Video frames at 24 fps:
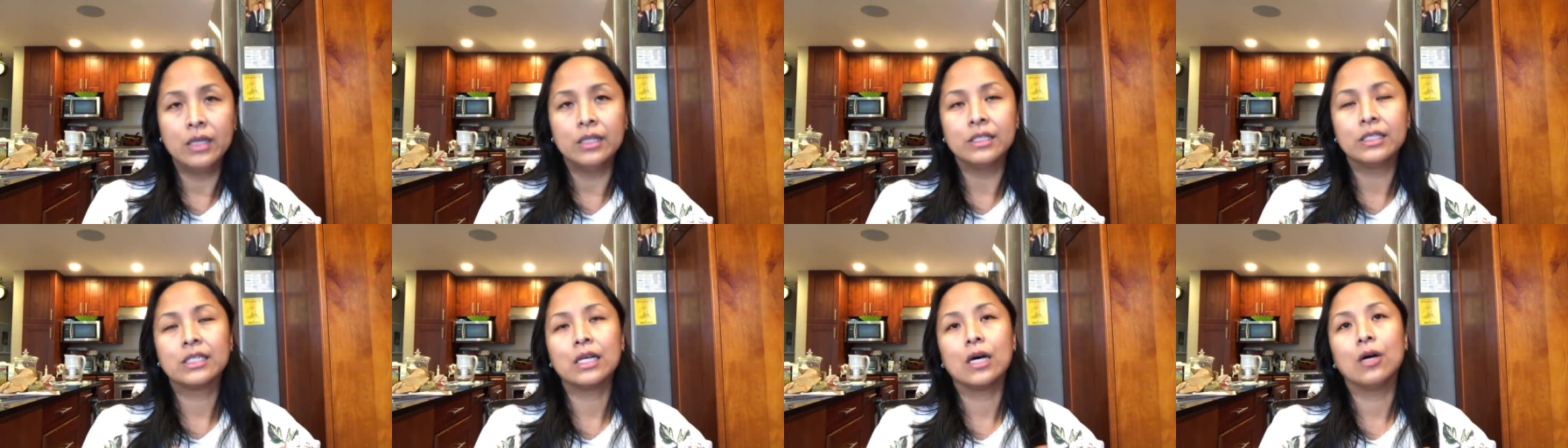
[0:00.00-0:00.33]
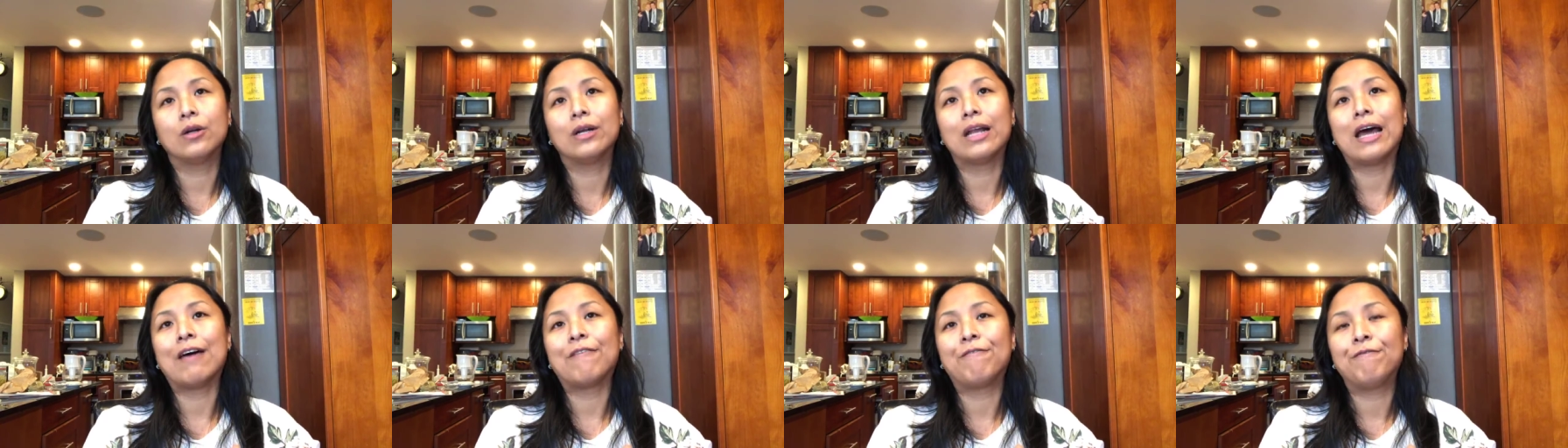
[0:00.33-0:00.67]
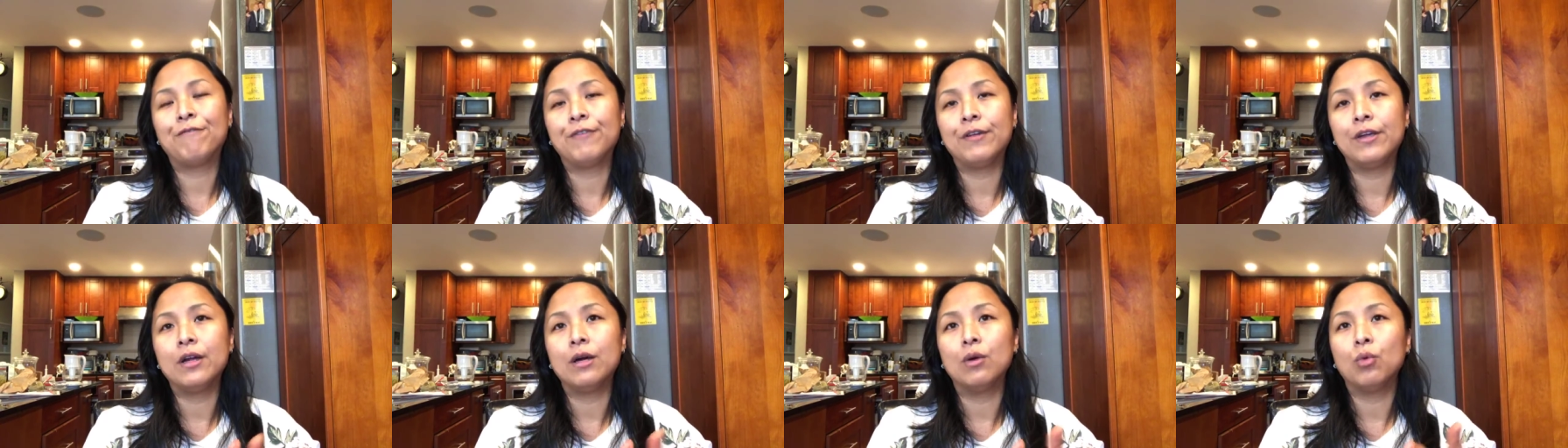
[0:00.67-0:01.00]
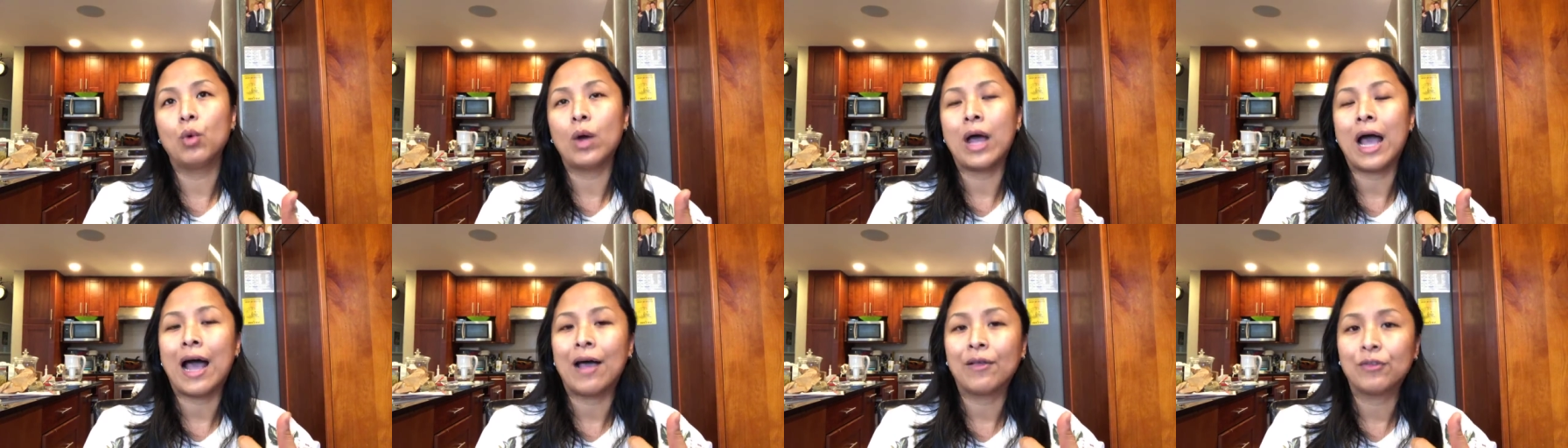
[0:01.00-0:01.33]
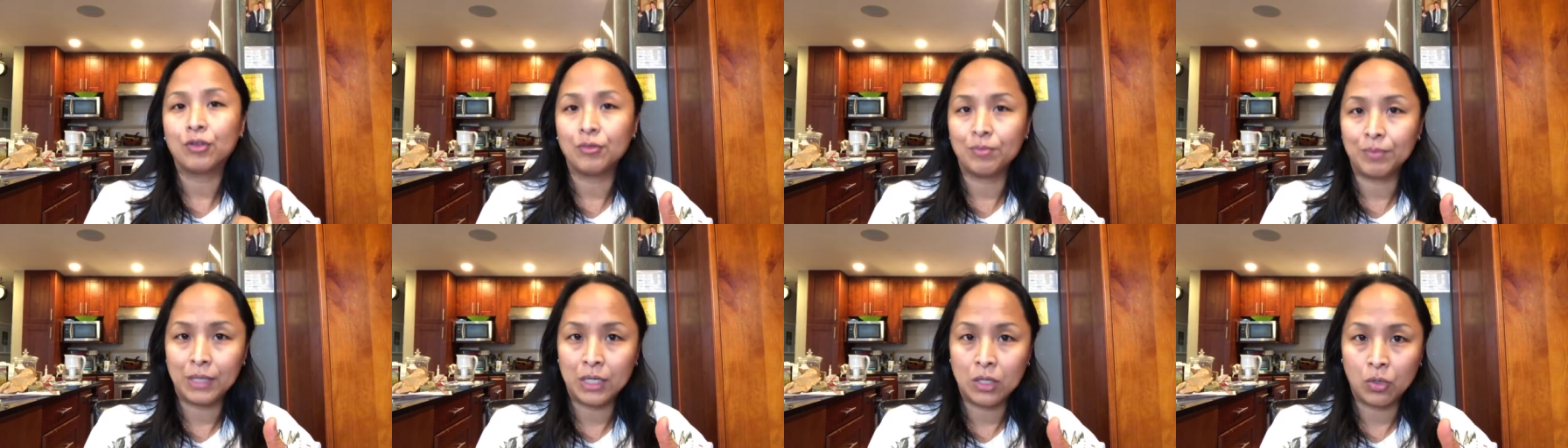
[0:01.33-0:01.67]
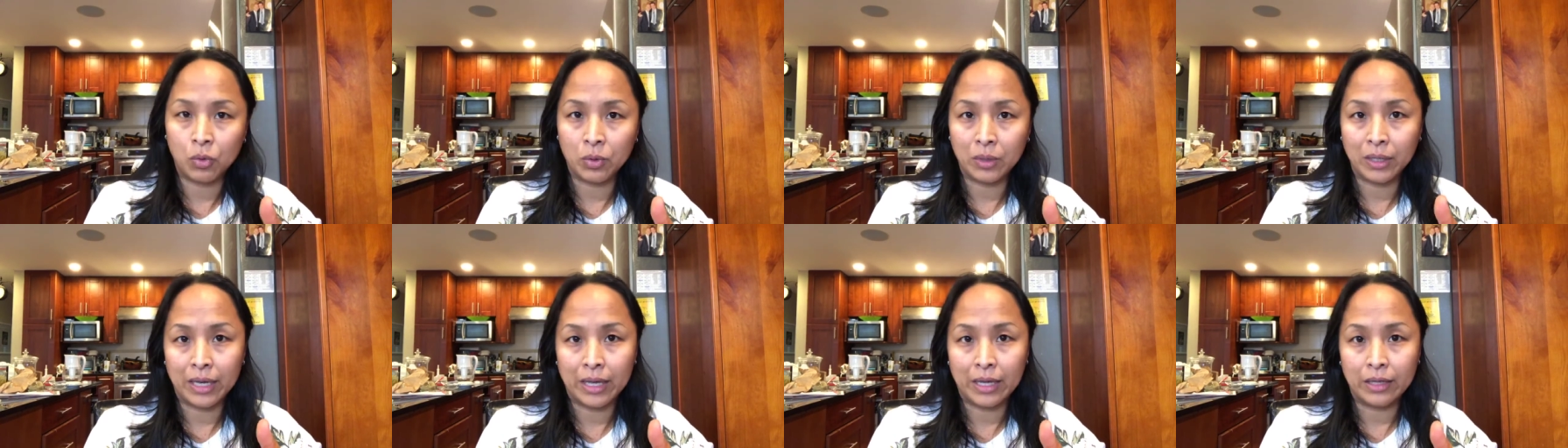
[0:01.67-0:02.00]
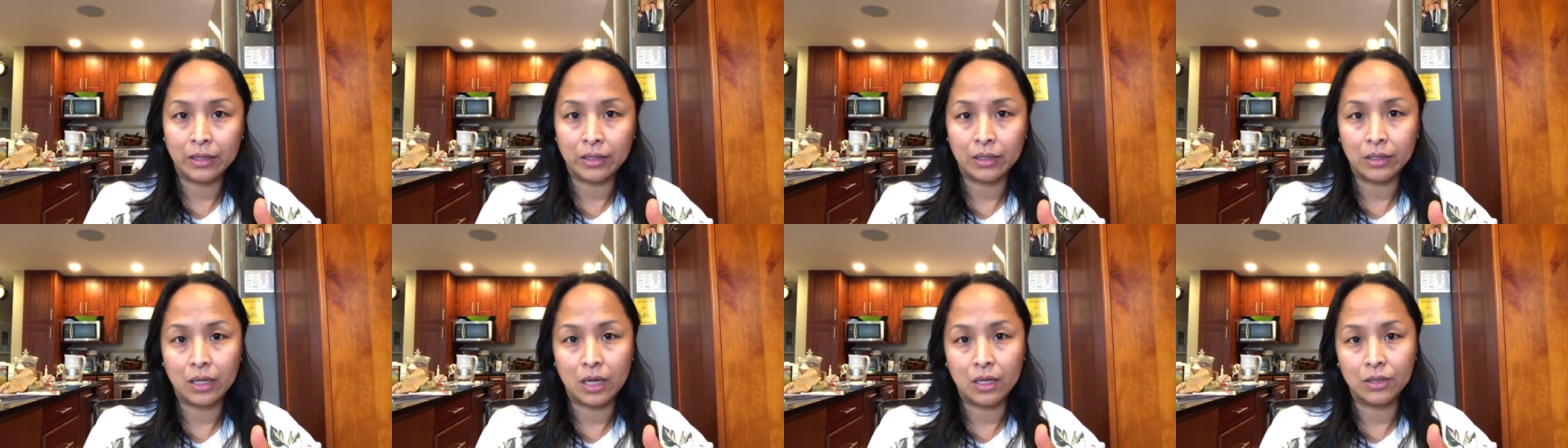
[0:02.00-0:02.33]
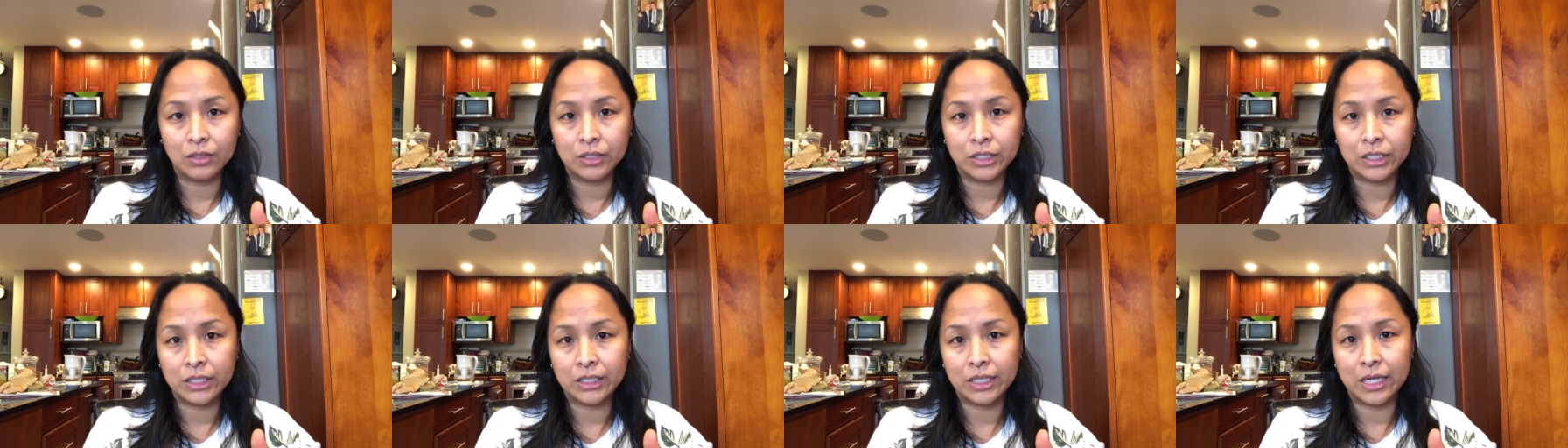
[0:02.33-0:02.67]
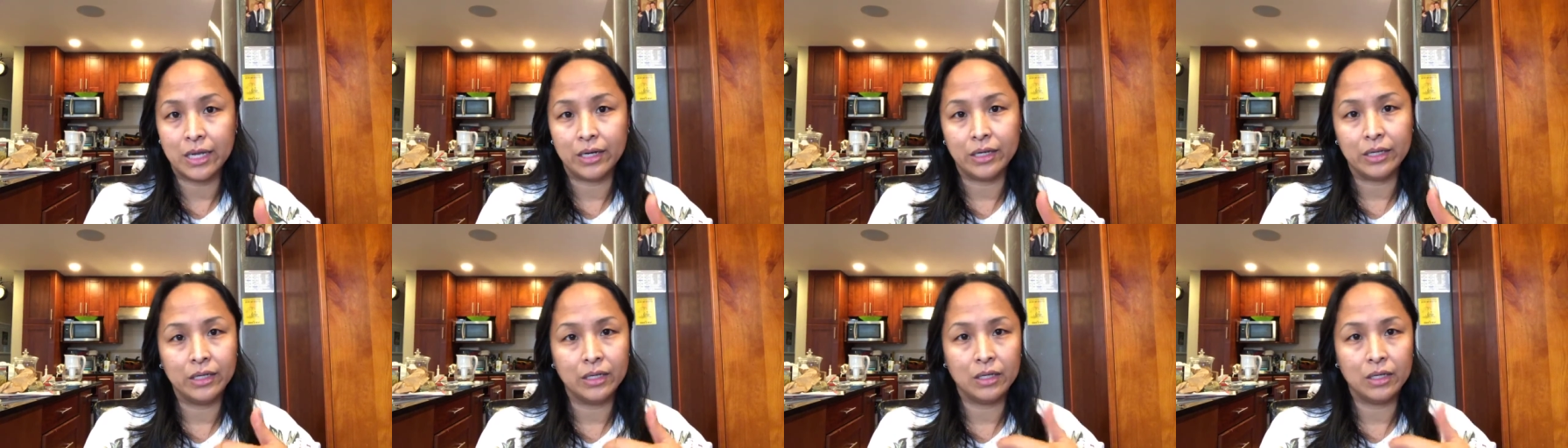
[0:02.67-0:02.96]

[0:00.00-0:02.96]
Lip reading: So that fear will have to be created, understand?